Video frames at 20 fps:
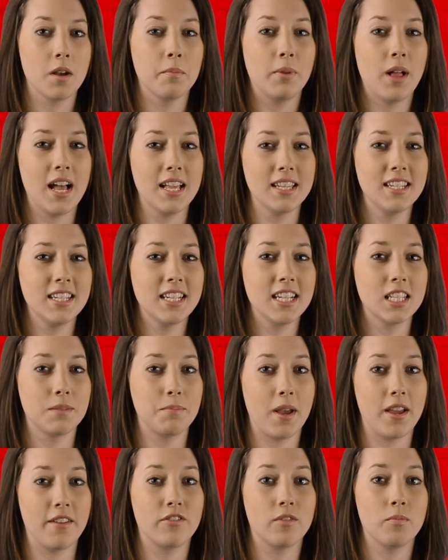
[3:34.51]
Plastic is
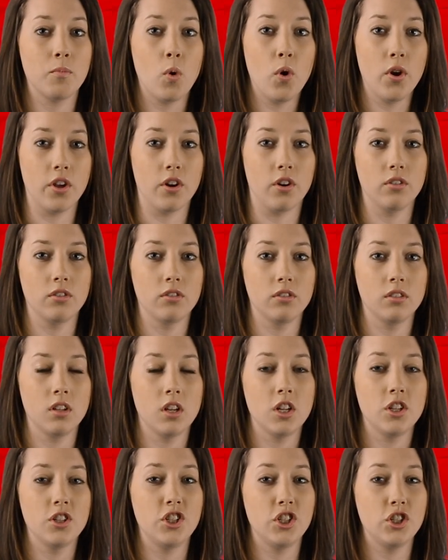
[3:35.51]
made from oil.
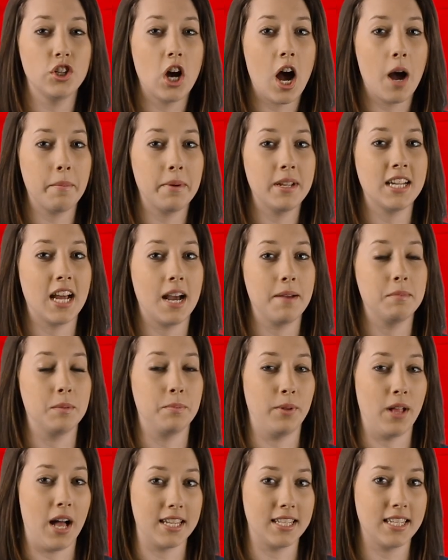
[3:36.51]
Do you know how many times
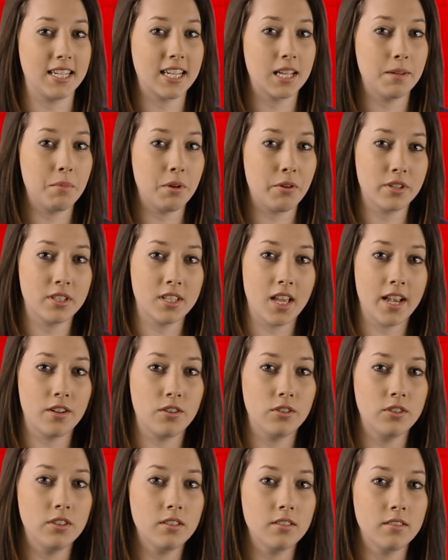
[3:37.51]
plastic can be
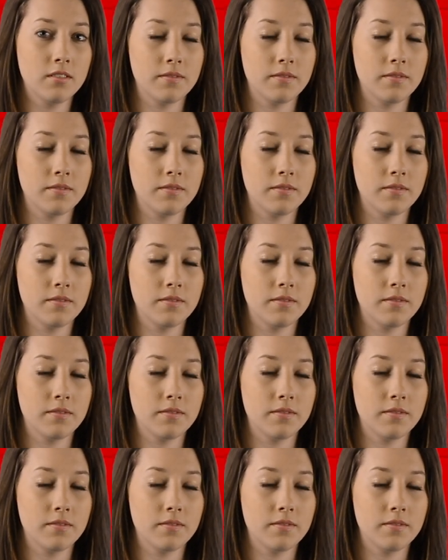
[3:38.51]
recycled?